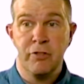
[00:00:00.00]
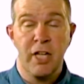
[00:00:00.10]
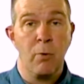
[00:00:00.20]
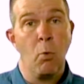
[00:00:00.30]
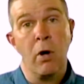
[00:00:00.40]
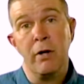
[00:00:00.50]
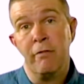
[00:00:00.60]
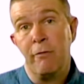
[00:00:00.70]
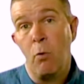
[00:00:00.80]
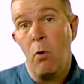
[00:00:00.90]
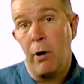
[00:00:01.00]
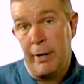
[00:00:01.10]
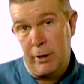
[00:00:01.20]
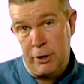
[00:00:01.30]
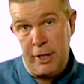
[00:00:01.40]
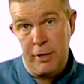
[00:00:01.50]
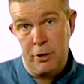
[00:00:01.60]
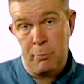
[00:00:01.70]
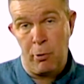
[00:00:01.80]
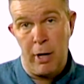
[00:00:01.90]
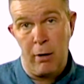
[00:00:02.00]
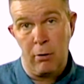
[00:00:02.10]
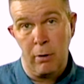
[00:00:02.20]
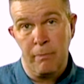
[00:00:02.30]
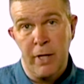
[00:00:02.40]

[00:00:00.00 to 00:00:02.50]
say, 1 to 4 air changes per hour.